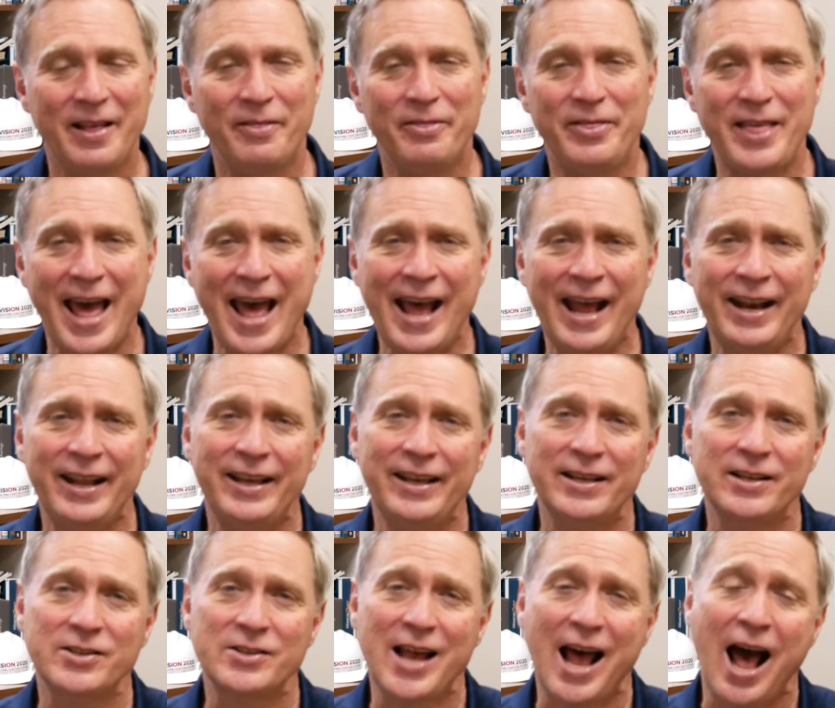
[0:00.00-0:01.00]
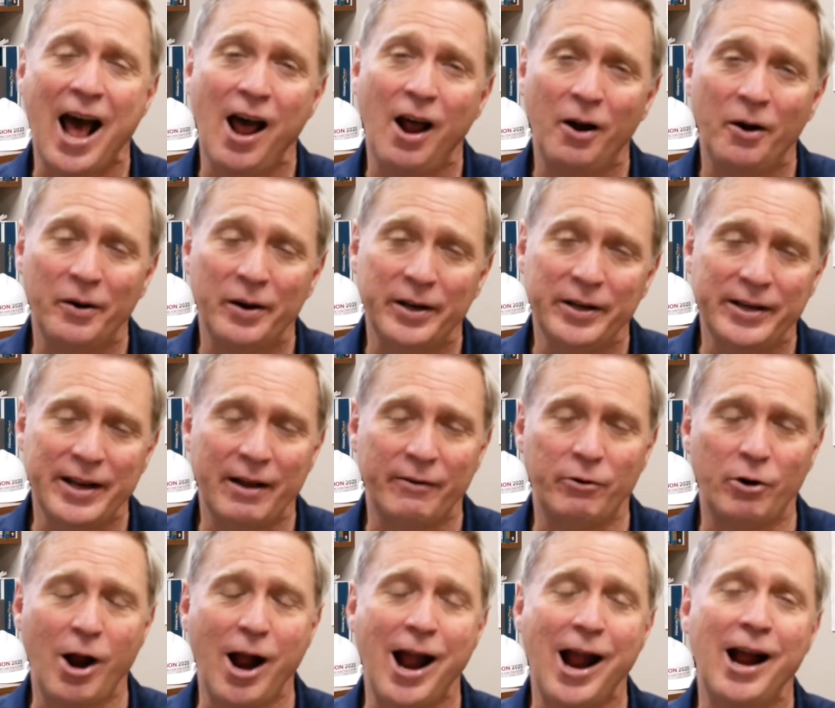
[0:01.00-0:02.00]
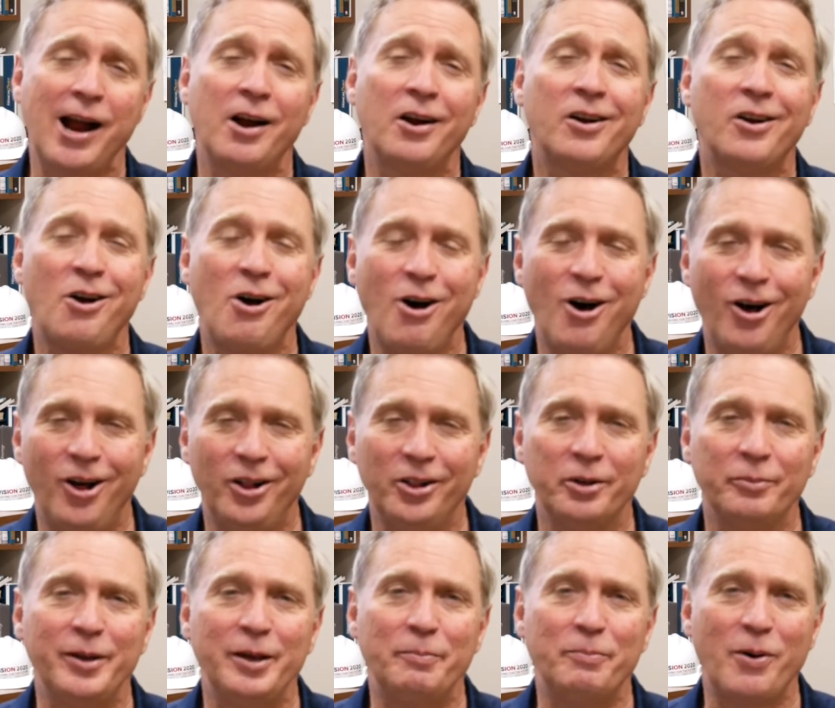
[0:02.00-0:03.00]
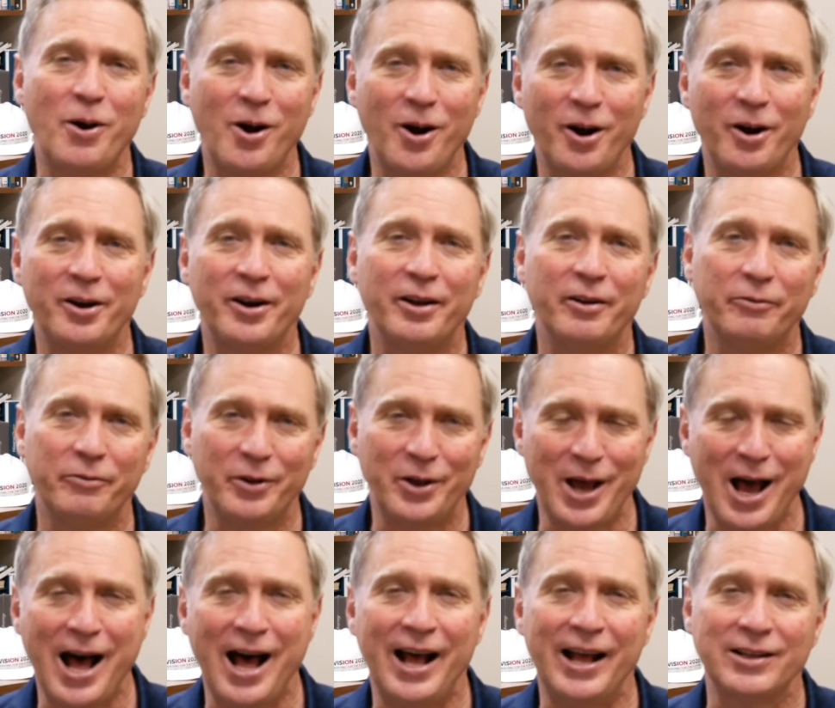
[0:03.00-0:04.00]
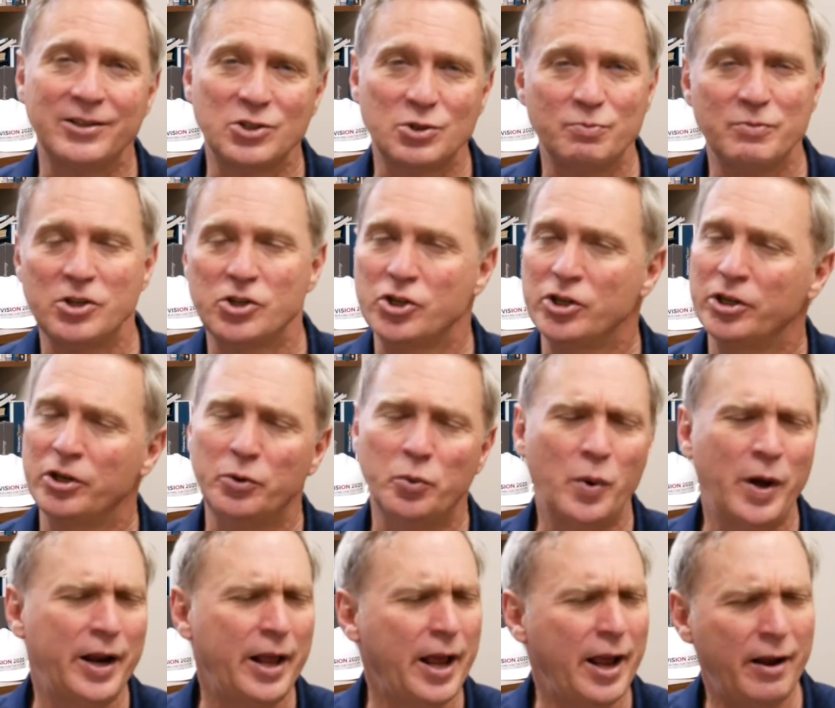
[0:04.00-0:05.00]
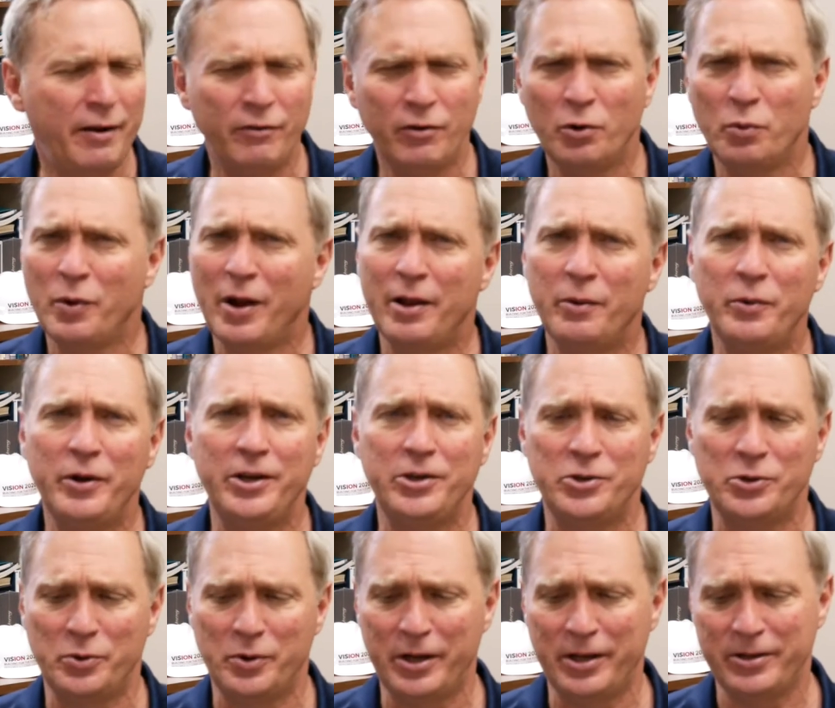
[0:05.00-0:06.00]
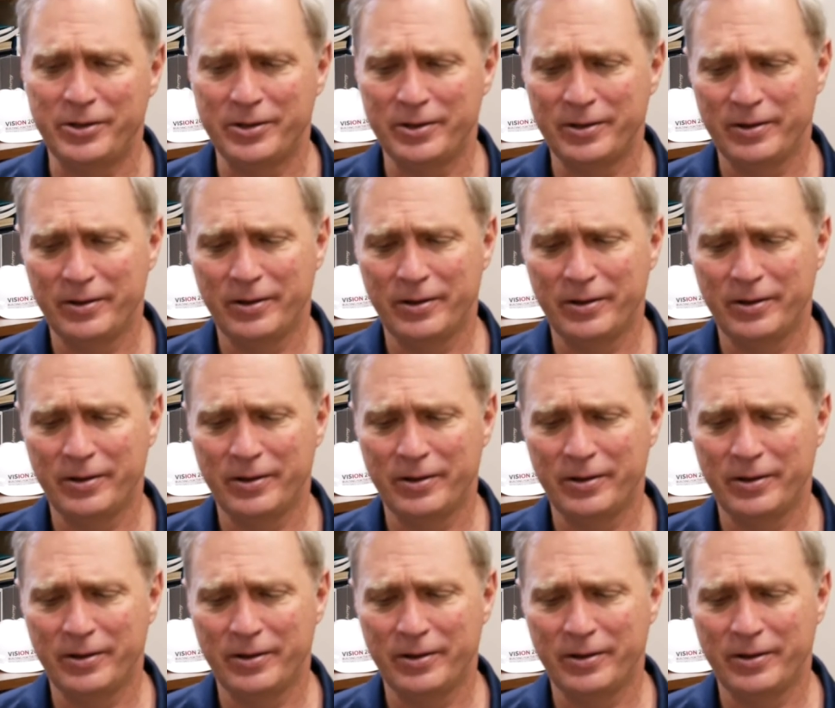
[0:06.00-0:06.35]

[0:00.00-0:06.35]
That is our endeavor, our call to be part of God's mission in whatever way we do it,